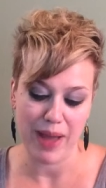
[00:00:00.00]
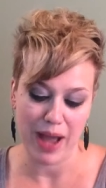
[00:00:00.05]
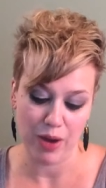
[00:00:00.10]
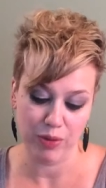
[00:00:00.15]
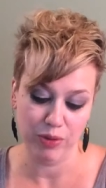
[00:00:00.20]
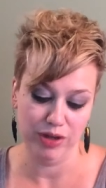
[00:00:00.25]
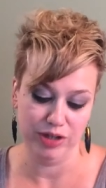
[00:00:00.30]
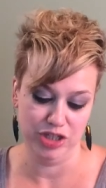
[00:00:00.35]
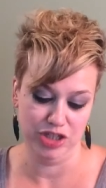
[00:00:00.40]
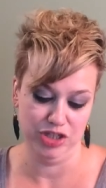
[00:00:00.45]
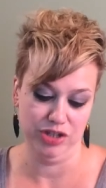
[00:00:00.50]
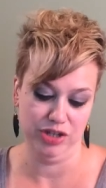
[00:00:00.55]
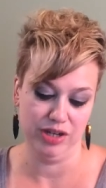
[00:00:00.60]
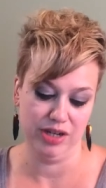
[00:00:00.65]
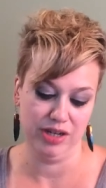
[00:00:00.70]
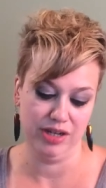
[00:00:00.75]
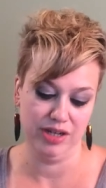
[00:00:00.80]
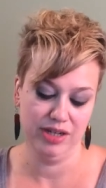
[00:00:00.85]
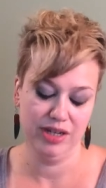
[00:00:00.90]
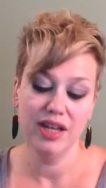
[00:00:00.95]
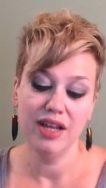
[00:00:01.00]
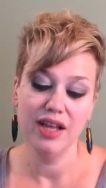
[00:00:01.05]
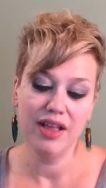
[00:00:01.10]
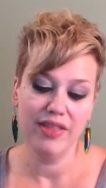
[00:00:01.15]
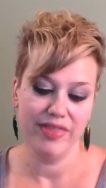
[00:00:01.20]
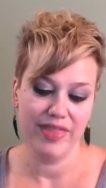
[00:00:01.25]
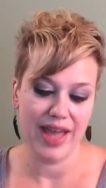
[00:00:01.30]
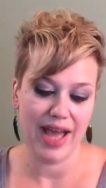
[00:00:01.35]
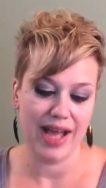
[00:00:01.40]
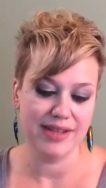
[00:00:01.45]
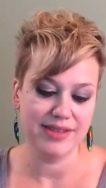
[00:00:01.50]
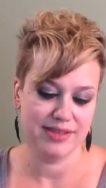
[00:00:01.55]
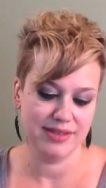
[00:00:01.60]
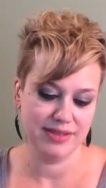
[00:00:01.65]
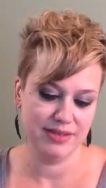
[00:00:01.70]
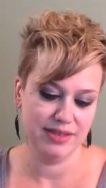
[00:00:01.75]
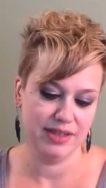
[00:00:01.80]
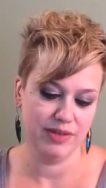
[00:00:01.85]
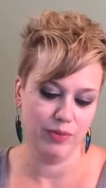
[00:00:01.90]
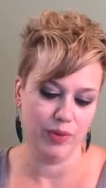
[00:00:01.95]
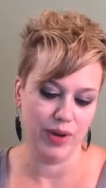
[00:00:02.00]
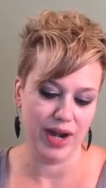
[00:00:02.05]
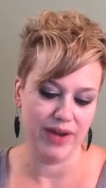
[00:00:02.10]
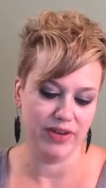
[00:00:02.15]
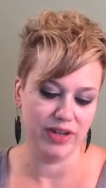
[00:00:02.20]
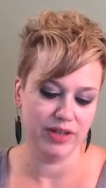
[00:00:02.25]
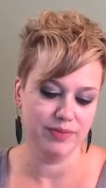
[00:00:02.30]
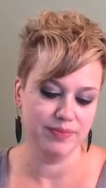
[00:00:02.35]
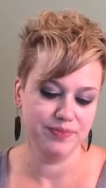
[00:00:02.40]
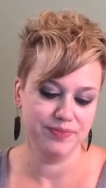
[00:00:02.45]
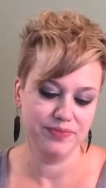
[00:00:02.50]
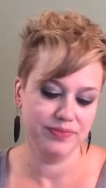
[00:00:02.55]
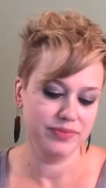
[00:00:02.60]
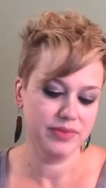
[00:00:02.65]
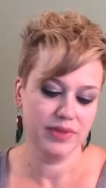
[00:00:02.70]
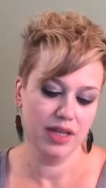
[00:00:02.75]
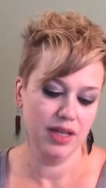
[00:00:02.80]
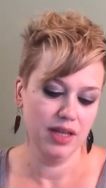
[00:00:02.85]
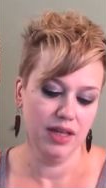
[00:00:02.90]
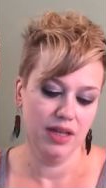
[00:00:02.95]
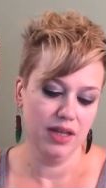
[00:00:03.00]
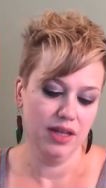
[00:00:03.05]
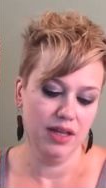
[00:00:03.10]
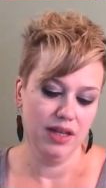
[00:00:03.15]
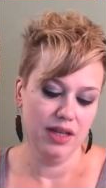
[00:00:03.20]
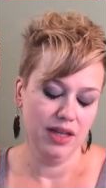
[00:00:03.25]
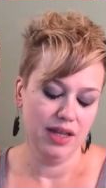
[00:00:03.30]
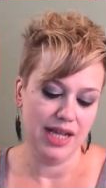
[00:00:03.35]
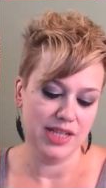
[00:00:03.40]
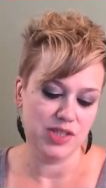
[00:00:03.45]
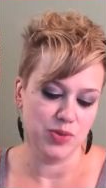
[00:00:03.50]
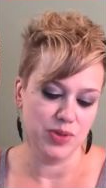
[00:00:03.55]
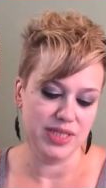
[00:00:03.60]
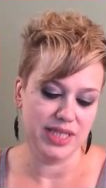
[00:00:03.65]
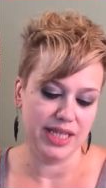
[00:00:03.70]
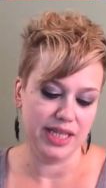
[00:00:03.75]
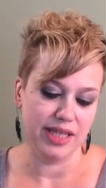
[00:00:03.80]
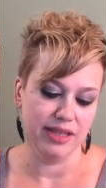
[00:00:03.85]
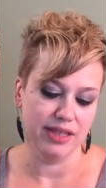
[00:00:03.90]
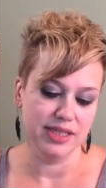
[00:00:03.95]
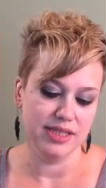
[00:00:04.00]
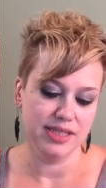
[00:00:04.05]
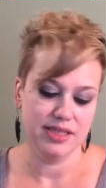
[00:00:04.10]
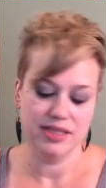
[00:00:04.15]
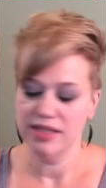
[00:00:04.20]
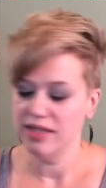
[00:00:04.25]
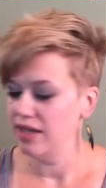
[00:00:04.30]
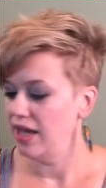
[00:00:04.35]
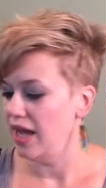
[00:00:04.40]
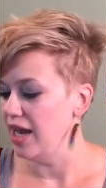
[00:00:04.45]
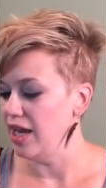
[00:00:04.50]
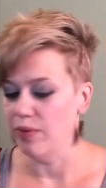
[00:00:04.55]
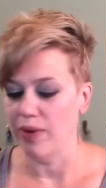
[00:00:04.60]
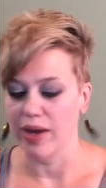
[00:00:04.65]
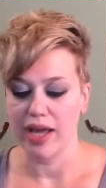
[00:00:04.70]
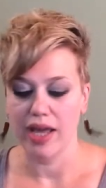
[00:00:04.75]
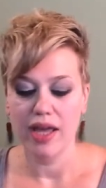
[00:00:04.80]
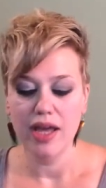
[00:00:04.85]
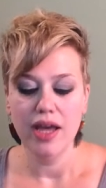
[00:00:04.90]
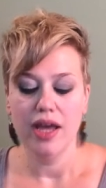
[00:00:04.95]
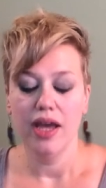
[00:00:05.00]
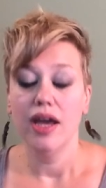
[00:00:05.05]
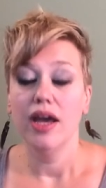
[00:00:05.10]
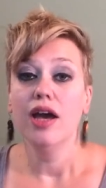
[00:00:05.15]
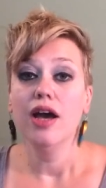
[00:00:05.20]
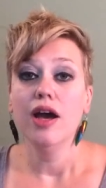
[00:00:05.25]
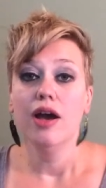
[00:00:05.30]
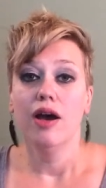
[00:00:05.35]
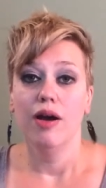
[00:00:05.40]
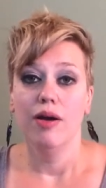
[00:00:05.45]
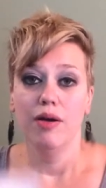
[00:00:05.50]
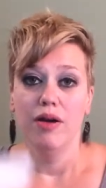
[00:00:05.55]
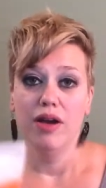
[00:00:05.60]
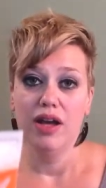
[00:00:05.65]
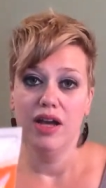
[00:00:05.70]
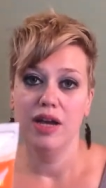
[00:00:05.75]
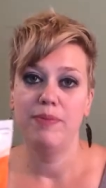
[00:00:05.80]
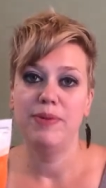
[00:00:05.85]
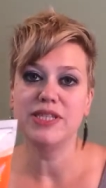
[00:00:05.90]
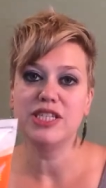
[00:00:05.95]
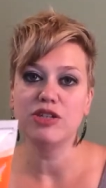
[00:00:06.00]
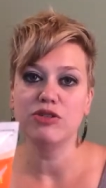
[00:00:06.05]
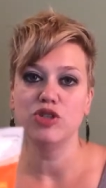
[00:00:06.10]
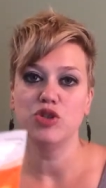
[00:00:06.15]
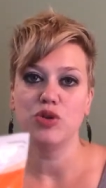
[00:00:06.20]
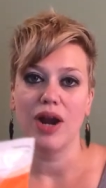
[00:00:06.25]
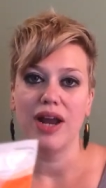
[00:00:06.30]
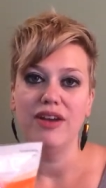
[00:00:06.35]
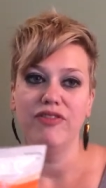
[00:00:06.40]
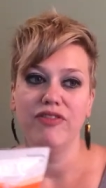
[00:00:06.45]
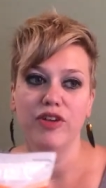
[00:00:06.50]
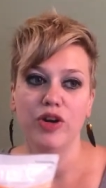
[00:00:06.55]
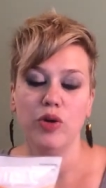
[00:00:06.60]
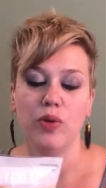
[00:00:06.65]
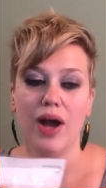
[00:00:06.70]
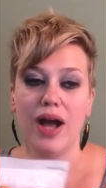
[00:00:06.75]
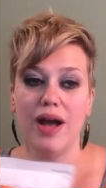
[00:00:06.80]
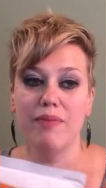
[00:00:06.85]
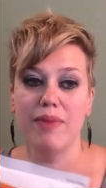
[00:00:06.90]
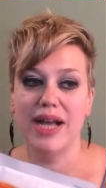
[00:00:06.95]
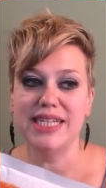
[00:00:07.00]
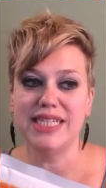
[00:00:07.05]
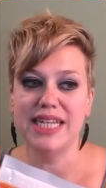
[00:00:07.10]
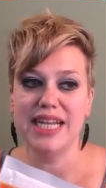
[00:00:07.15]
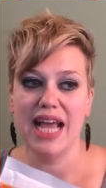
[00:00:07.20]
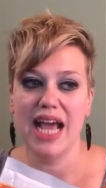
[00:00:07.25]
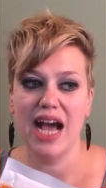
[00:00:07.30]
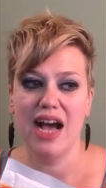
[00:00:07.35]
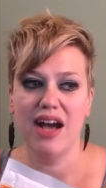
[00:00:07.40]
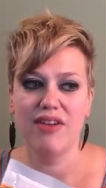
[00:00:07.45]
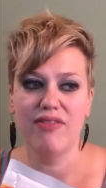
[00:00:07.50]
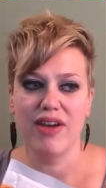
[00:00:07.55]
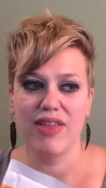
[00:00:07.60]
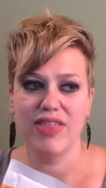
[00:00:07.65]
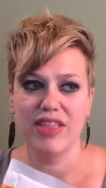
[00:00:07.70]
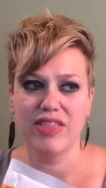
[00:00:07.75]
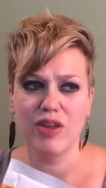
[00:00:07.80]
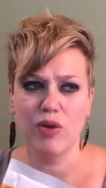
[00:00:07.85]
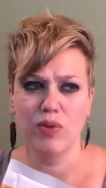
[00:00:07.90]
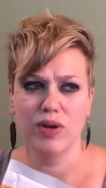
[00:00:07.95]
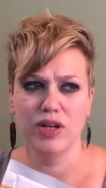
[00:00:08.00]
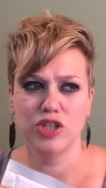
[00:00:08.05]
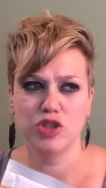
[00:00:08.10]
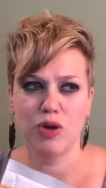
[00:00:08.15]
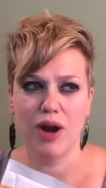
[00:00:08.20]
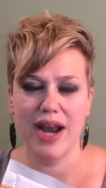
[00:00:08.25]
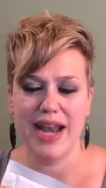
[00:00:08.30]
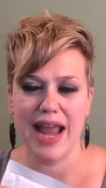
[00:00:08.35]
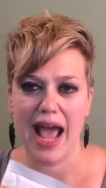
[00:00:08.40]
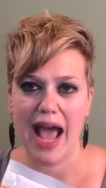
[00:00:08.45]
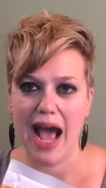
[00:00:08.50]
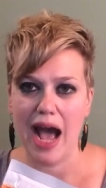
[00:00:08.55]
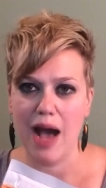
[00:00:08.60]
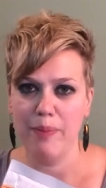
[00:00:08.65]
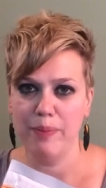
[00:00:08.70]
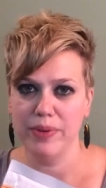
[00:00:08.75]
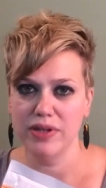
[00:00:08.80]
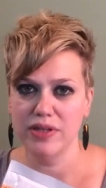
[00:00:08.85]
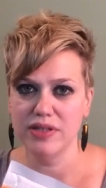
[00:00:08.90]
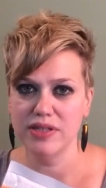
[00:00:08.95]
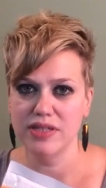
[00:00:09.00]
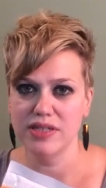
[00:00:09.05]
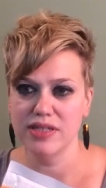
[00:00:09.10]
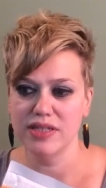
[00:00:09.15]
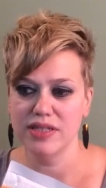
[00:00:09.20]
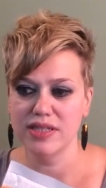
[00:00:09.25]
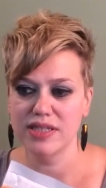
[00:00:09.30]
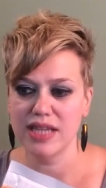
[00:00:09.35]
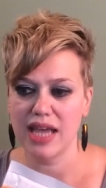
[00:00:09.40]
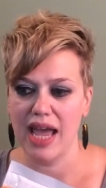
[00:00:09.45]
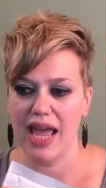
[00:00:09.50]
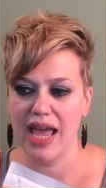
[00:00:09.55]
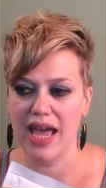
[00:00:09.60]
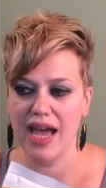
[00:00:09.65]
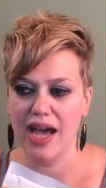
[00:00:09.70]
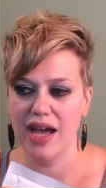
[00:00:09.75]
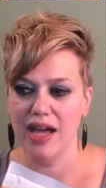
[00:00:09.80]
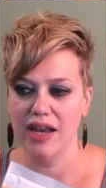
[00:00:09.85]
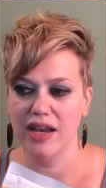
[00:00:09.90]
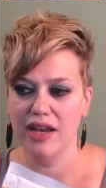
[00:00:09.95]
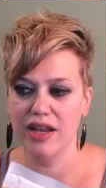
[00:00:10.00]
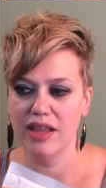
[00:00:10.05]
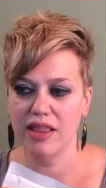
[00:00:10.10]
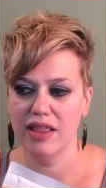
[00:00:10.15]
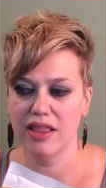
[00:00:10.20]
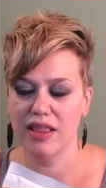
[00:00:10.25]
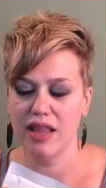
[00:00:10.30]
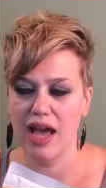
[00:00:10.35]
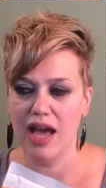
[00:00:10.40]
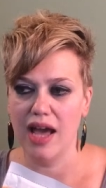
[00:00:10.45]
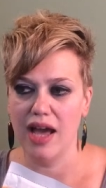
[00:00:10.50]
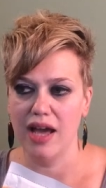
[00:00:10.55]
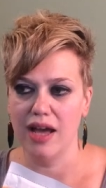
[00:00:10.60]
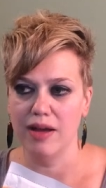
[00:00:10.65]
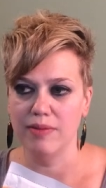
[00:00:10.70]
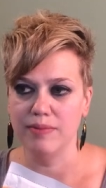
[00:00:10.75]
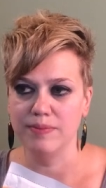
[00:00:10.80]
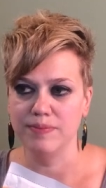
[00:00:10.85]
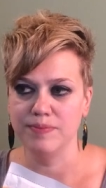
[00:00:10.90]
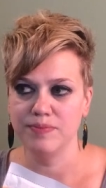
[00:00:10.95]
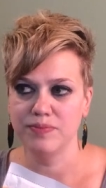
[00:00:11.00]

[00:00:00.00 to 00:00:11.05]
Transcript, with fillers: powdered sugar. That's, whatever. That's ridiculous. Anyway, but so dried fruit. Um, I did have, I think there were dried apples and, um,